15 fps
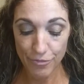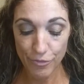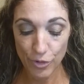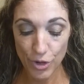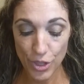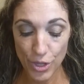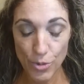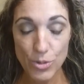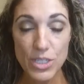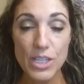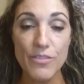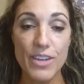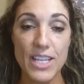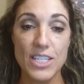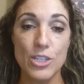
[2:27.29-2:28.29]
for those
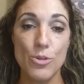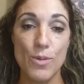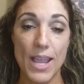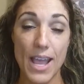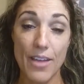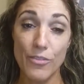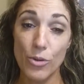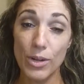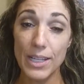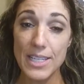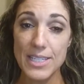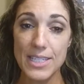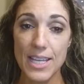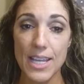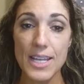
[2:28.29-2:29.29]
of us who have
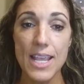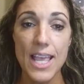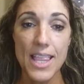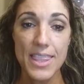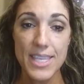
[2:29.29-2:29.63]
oily skin,